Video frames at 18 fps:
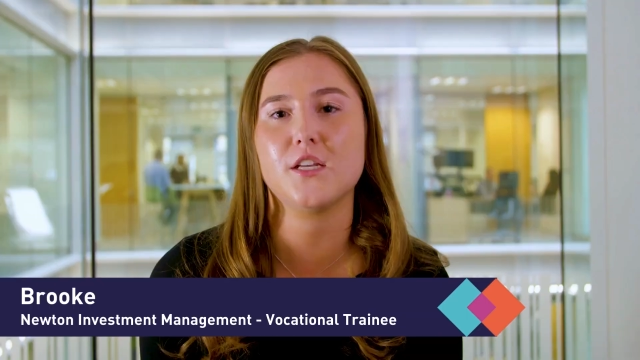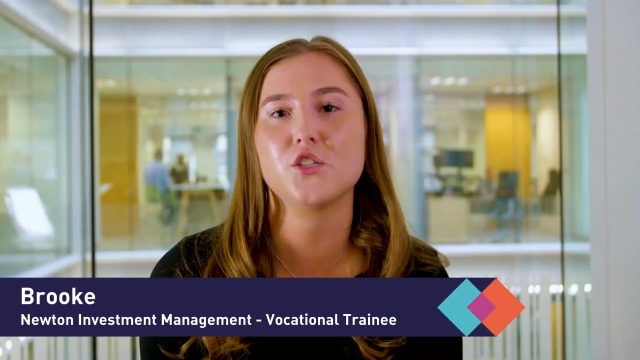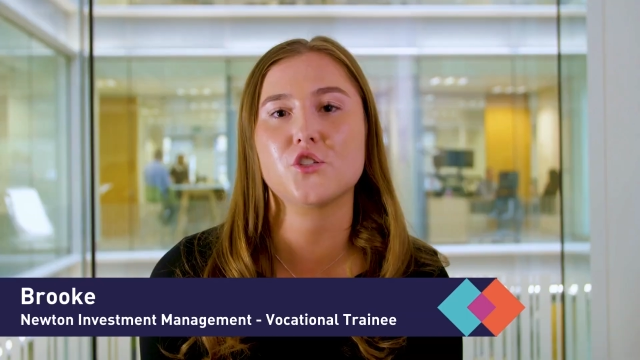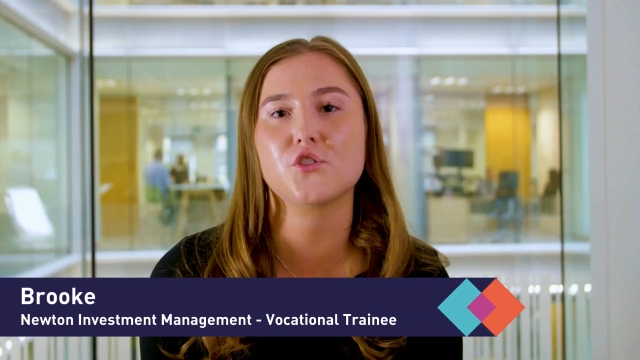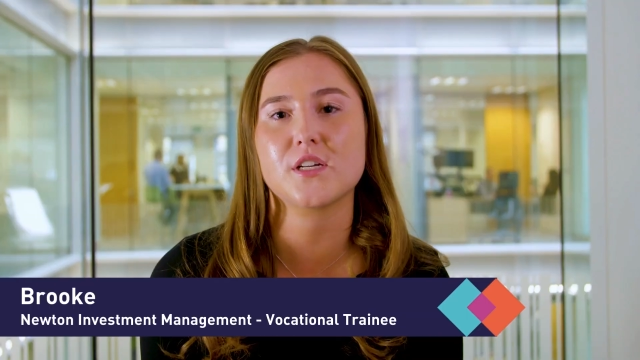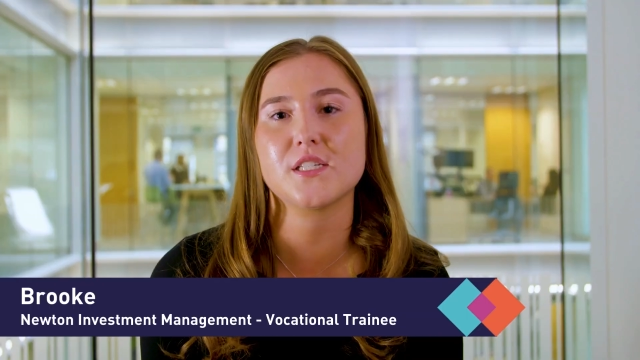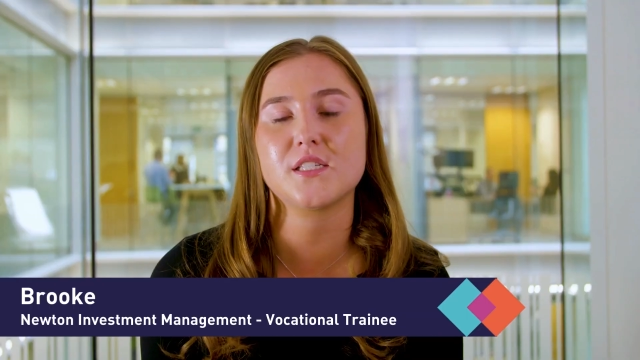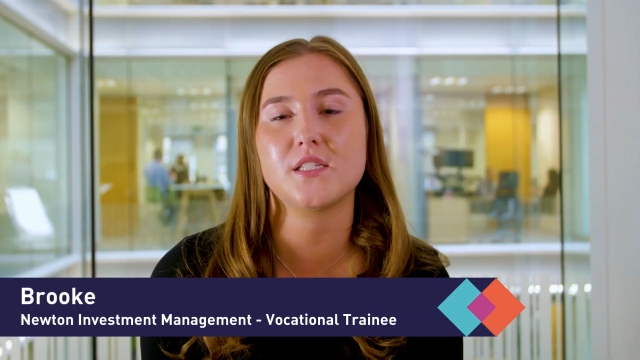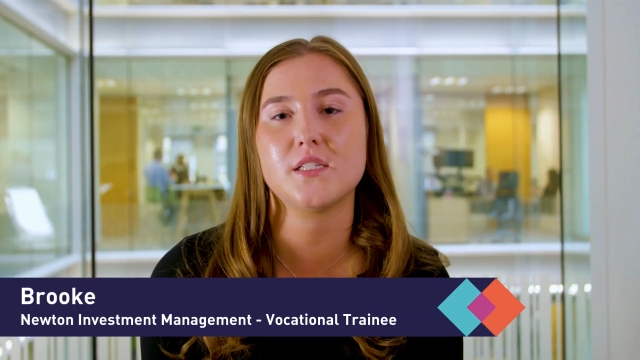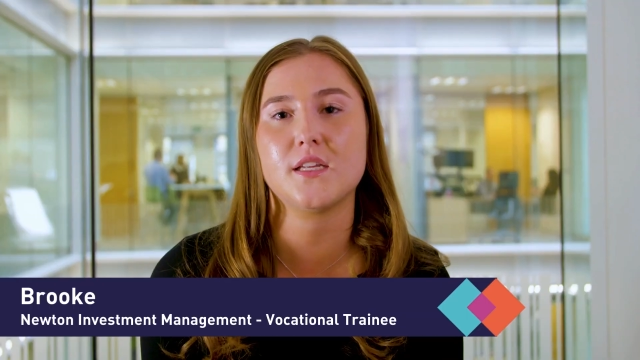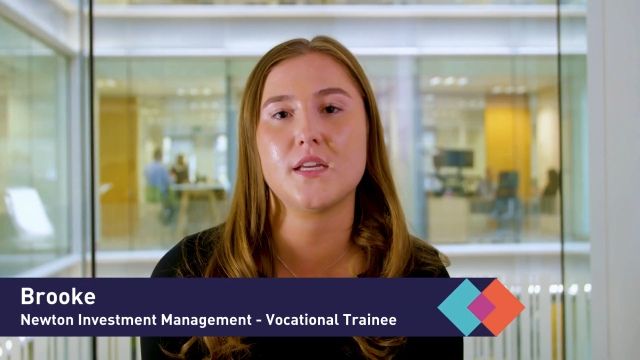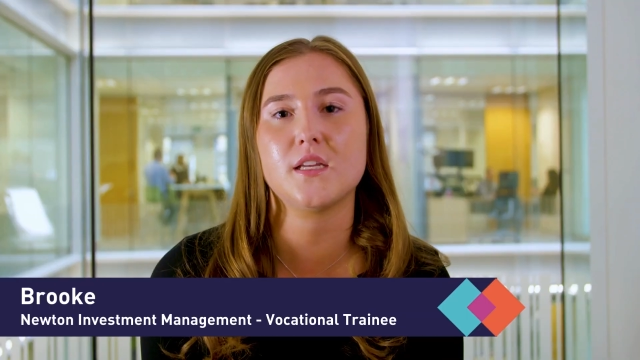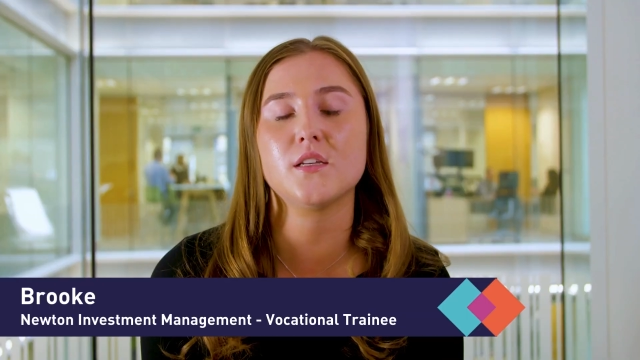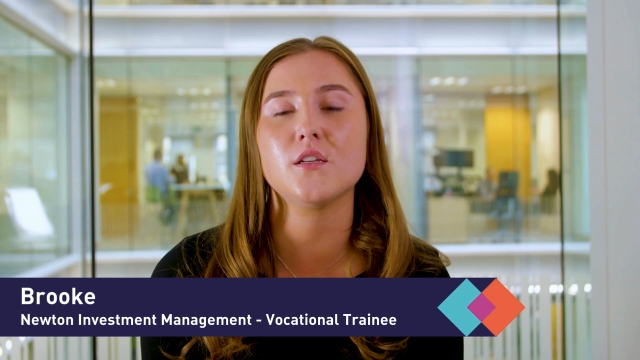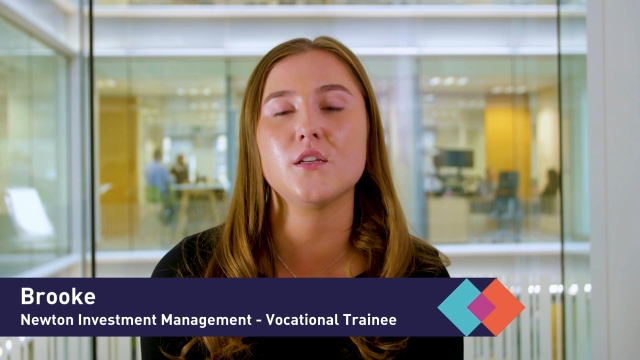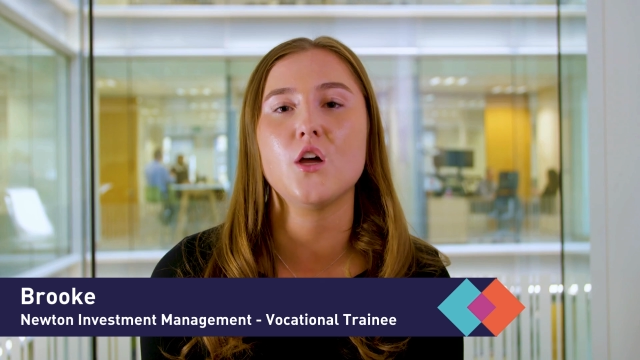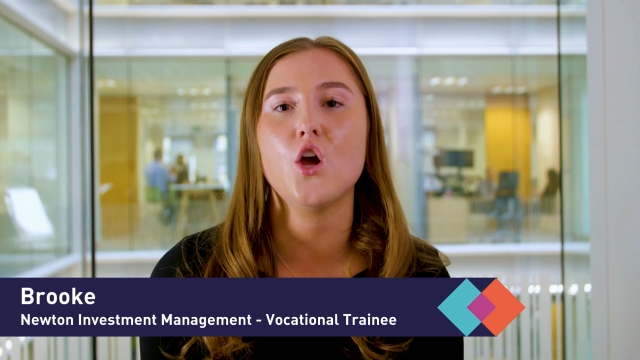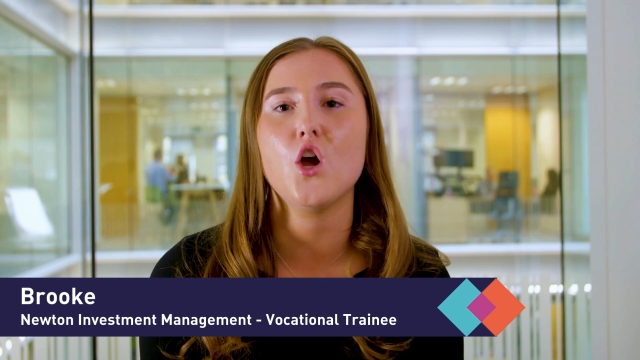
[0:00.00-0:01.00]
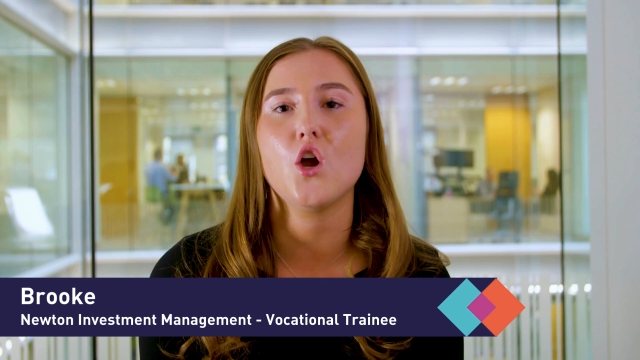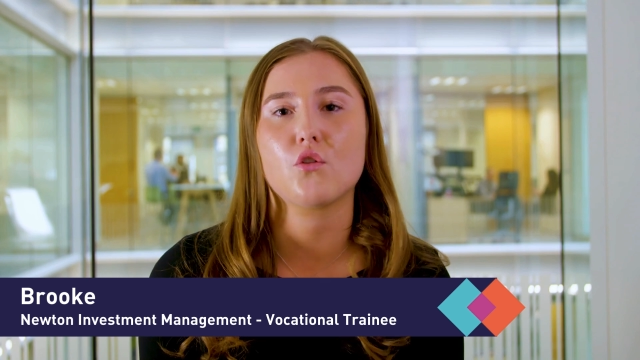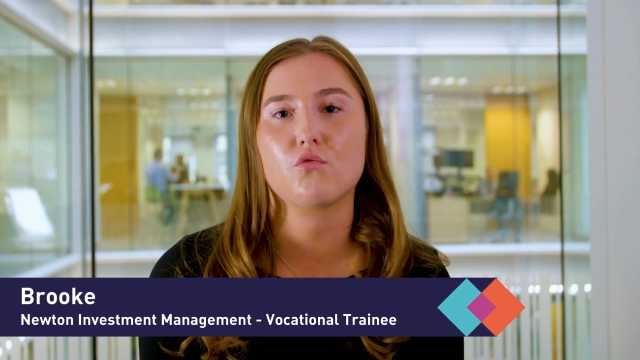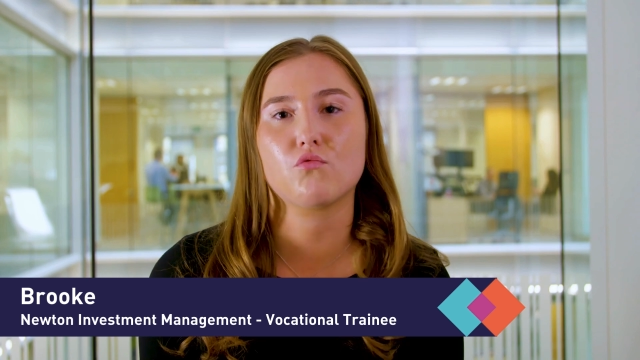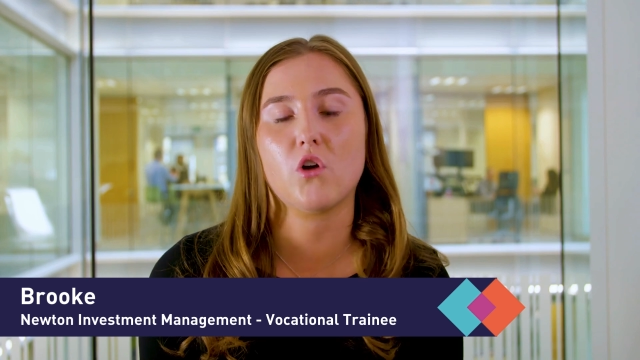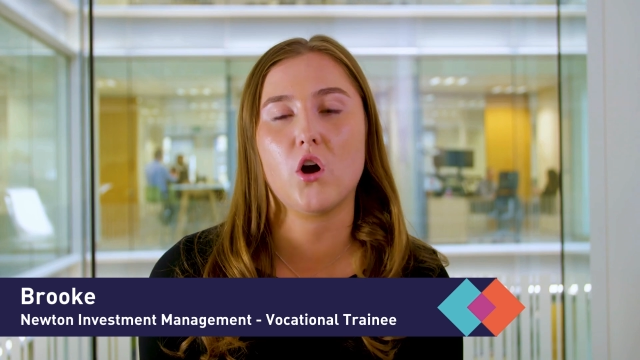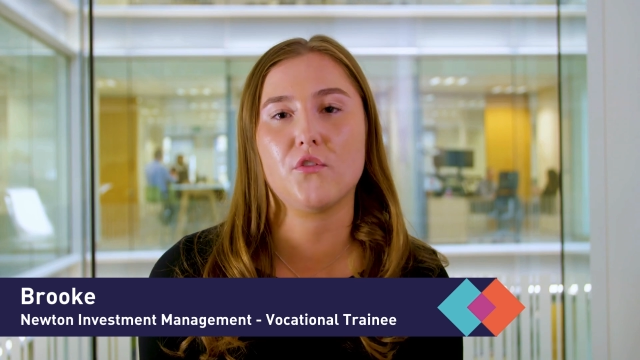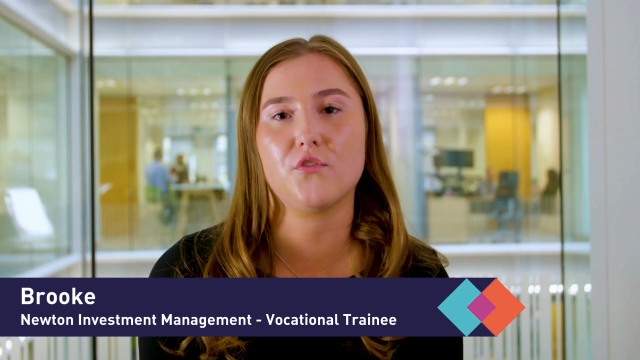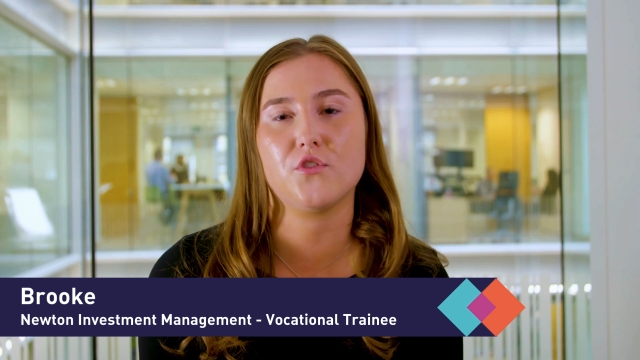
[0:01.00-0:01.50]
interested in,
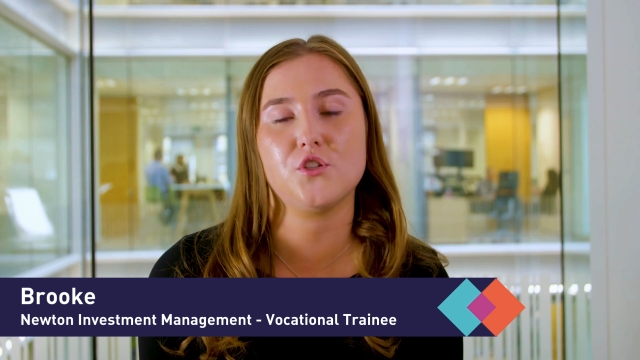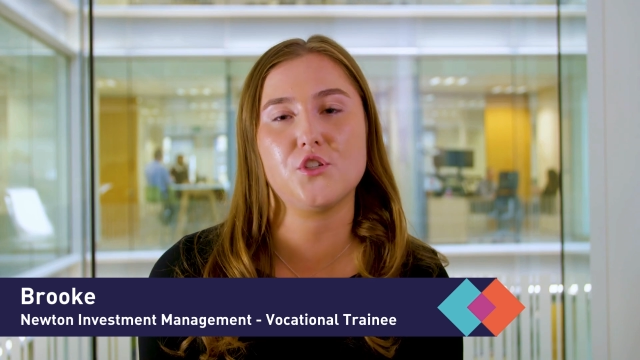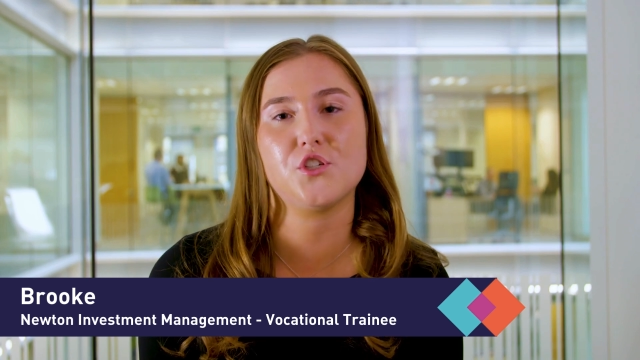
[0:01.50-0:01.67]
rather